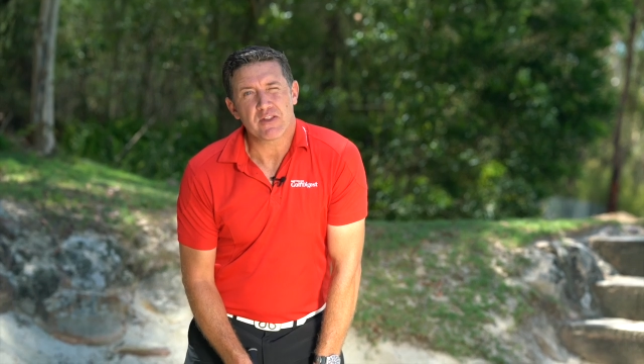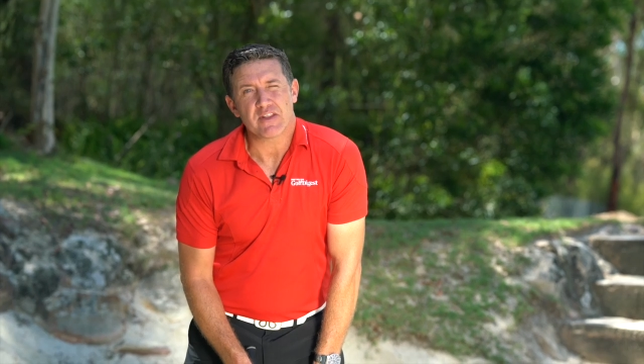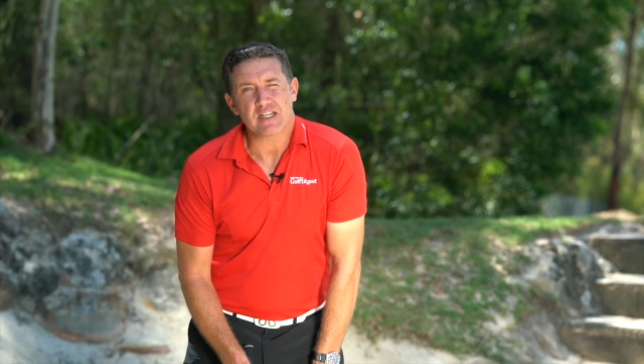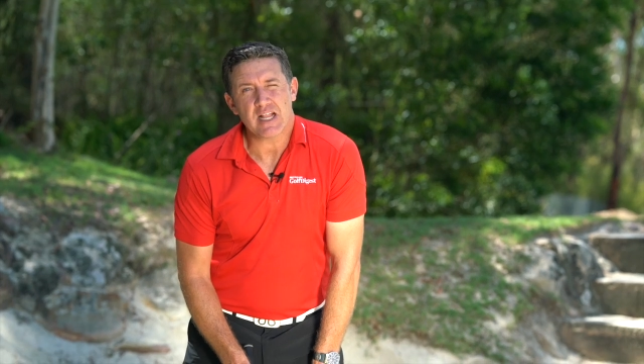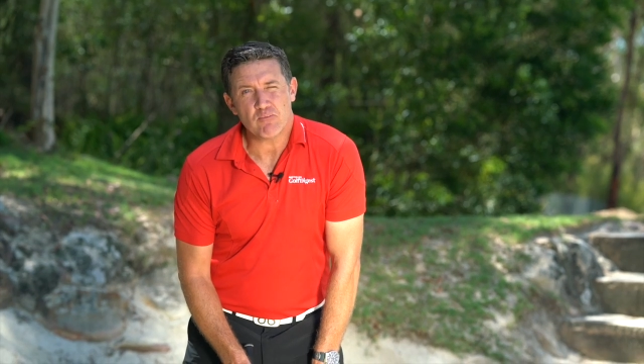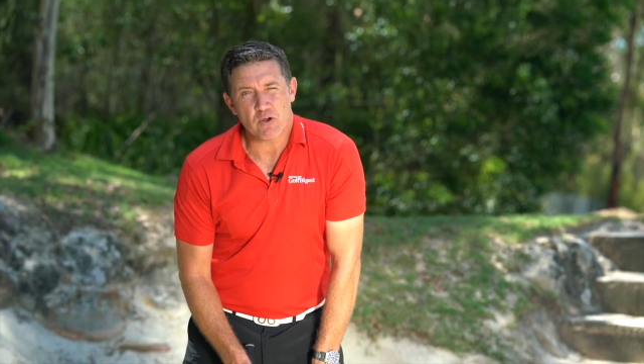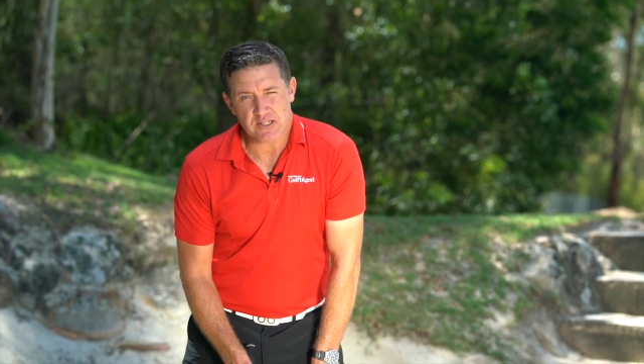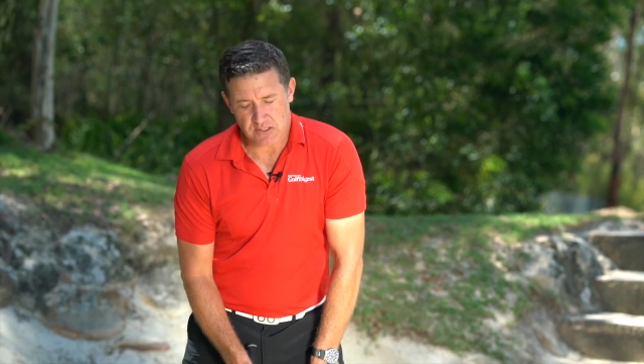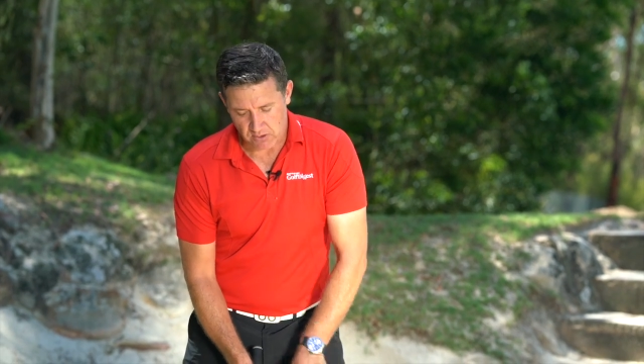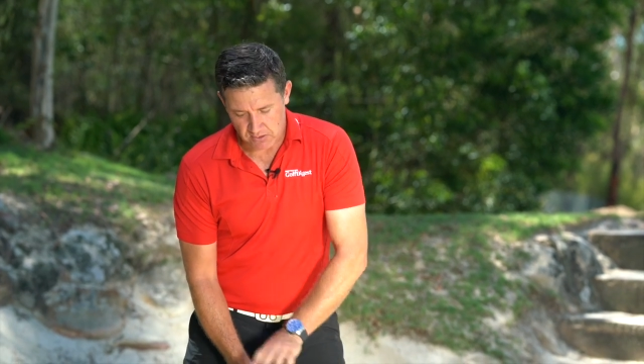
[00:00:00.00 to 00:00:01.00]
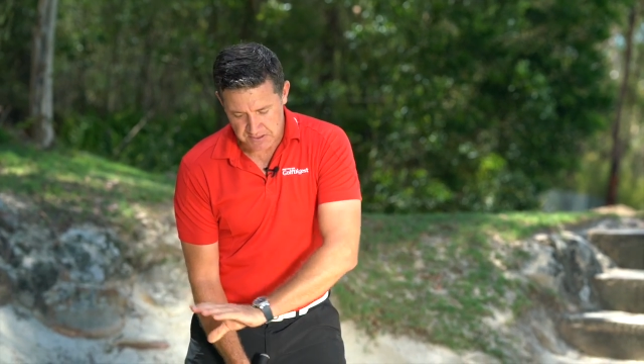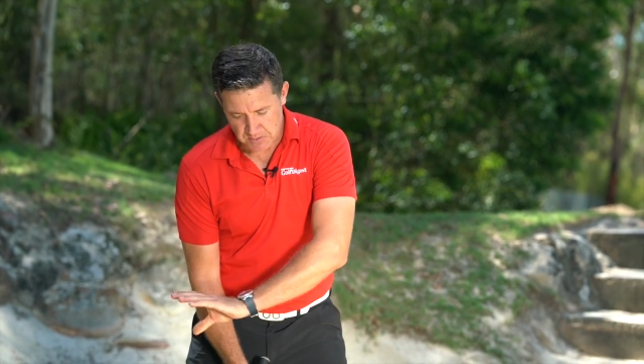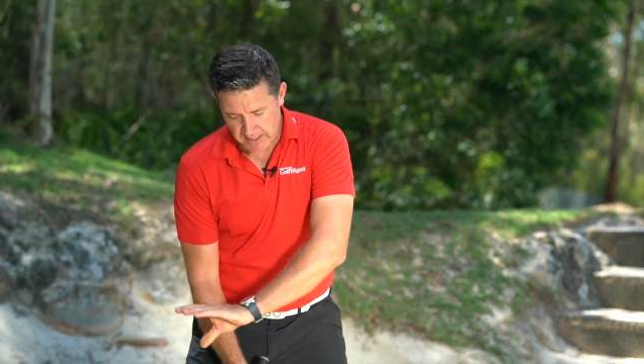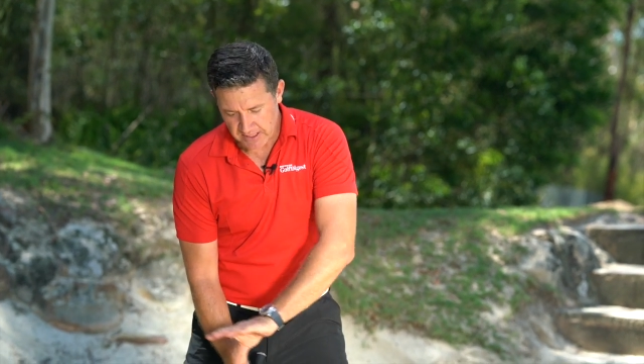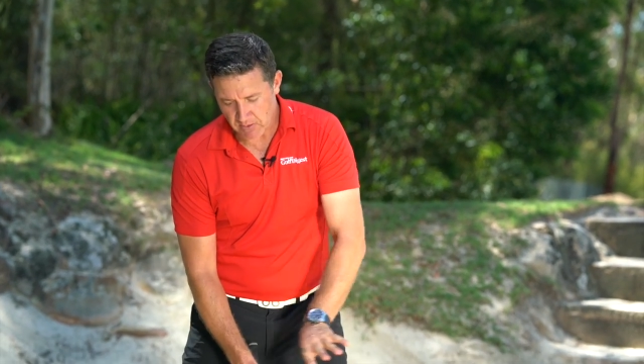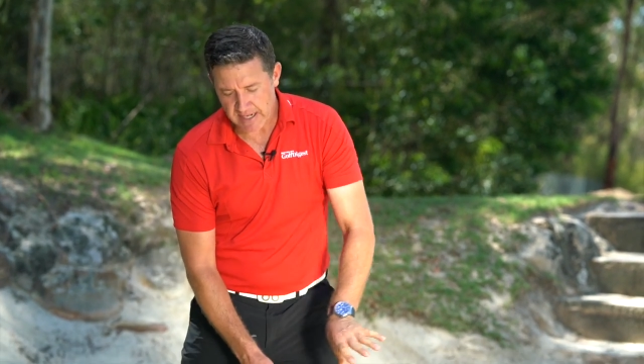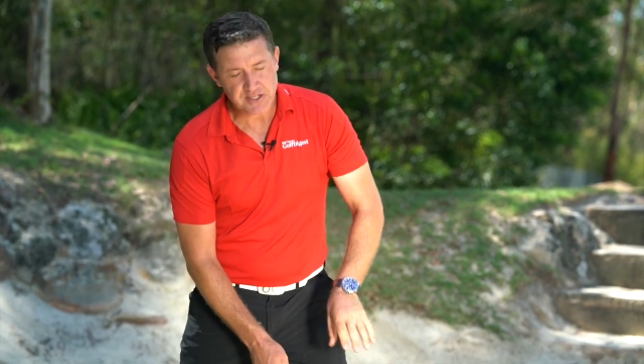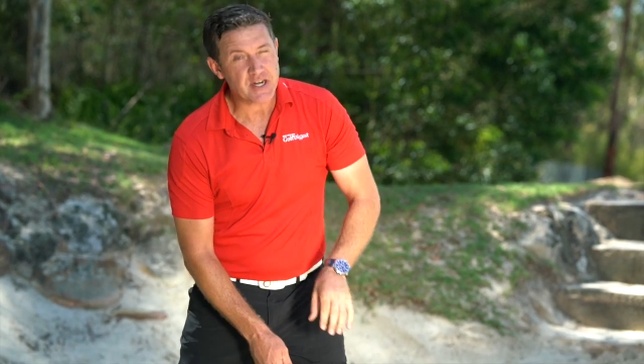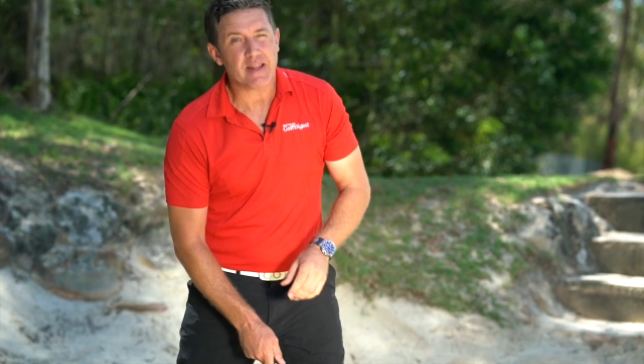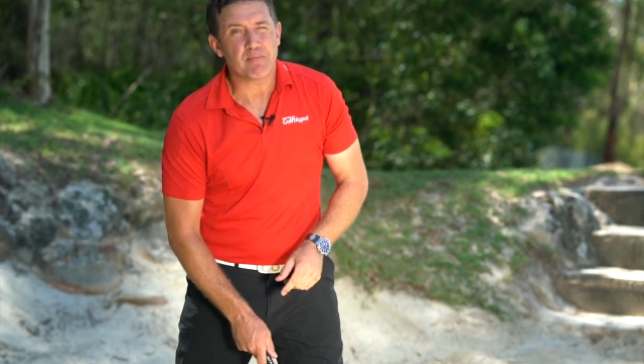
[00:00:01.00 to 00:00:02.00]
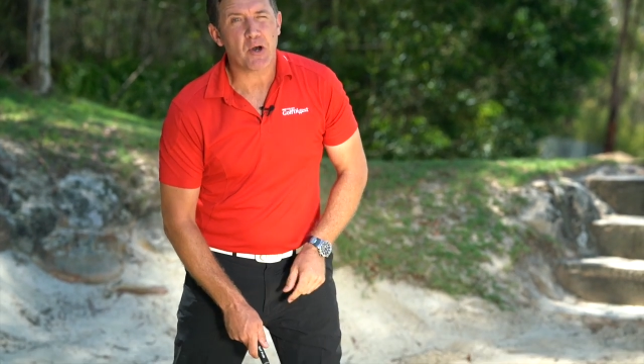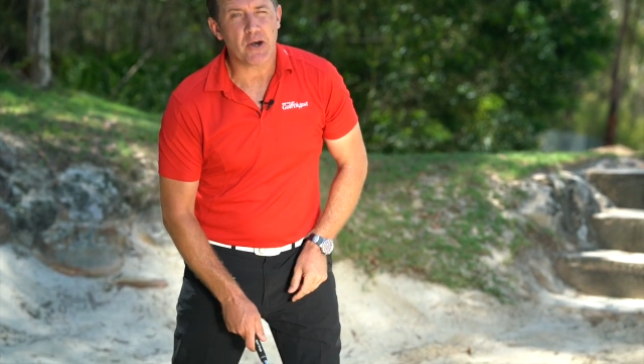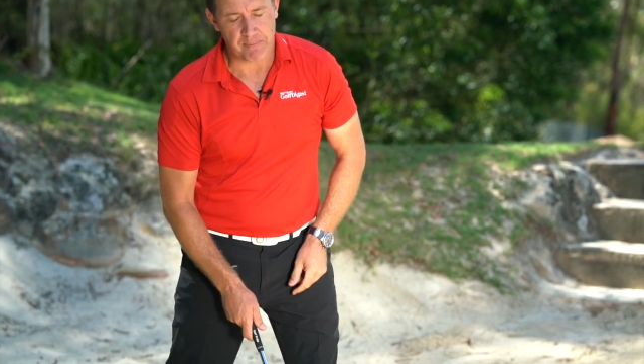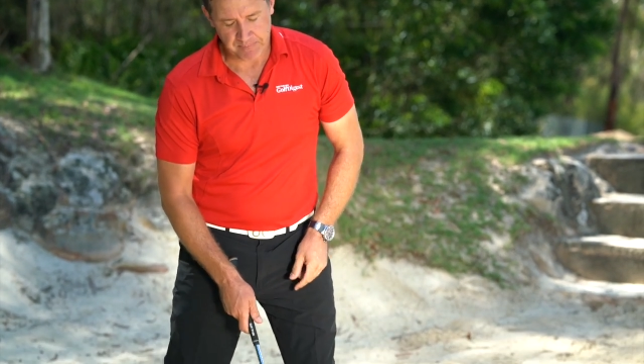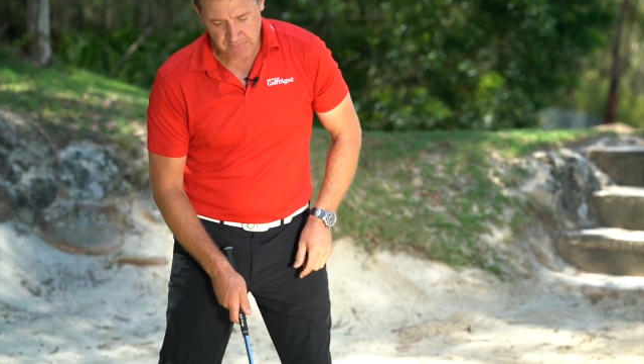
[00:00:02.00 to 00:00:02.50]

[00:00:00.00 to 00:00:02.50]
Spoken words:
that the club works on, or the swing direction at the bottom.